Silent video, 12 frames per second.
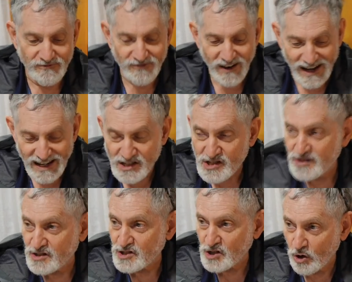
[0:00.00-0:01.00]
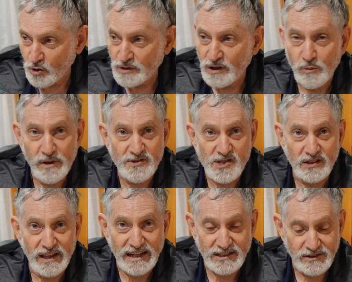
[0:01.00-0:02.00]
finds the tone that we've
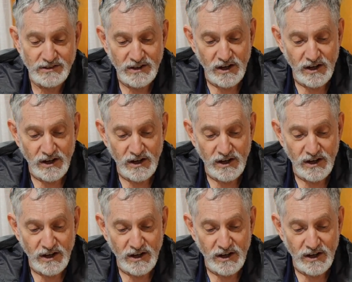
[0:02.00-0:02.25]
selected.